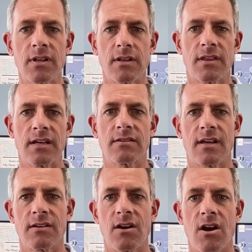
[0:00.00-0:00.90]
one of the things
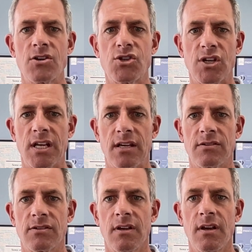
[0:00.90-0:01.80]
that our
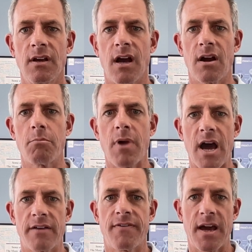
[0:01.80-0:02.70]
genes are
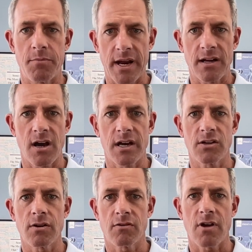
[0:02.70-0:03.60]
modified by
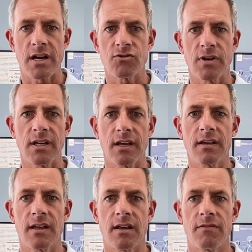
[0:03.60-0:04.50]
chronic, chronic
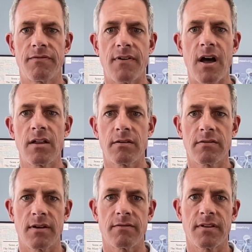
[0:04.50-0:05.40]
drinking, and they'll
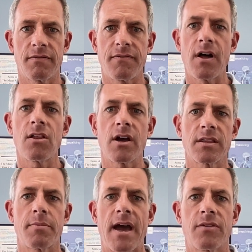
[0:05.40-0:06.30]
follow they'll, they'll follow
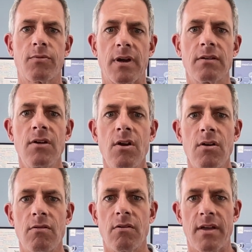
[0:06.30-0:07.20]
along the pathway
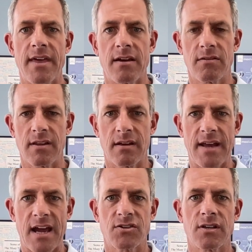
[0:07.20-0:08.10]
uh, that
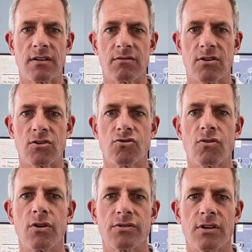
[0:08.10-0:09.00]
that actually
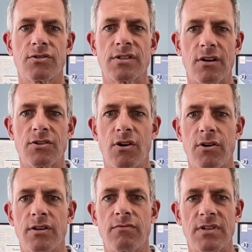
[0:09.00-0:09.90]
controls those
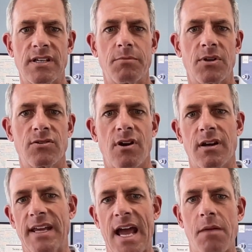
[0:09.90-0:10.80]
serotonin receptors,
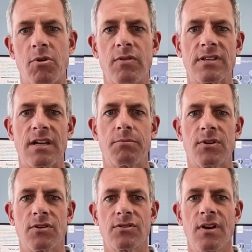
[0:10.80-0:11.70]
our GABA
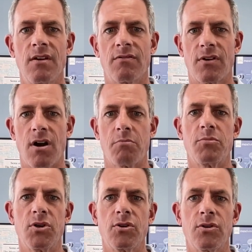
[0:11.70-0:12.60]
receptors for our
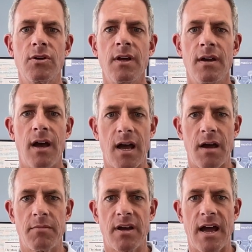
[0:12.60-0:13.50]
mood,
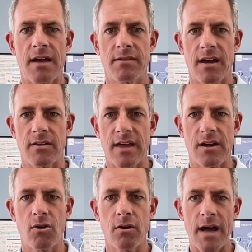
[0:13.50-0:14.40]
um, that
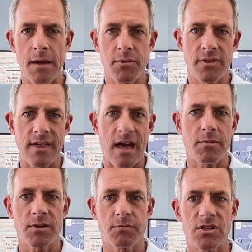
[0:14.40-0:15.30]
that whole
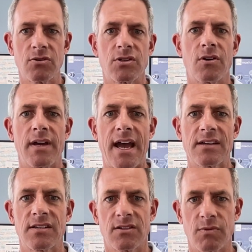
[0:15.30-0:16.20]
hypothalamic pituitary
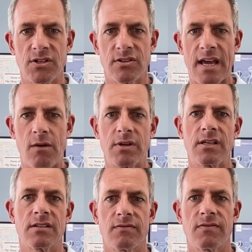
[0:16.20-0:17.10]
axis, which is how we
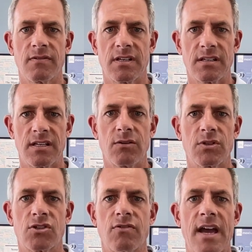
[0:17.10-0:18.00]
de- deal
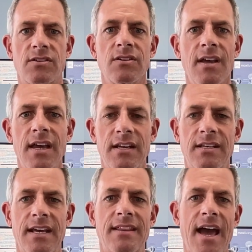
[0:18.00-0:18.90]
with stress. And you
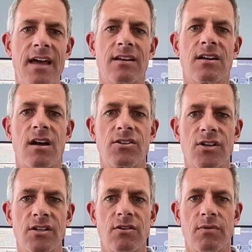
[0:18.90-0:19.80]
take that in
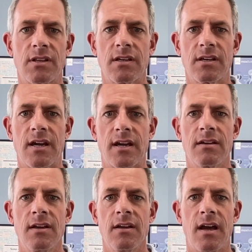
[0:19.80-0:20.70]
conjunction with the uh,
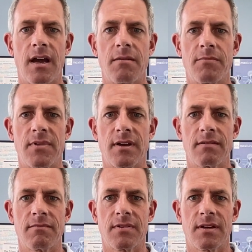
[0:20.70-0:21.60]
um,
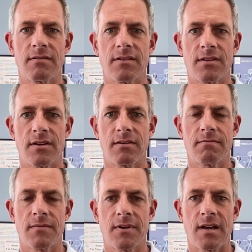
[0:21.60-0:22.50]
the
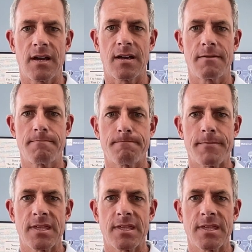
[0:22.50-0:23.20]
the, the um,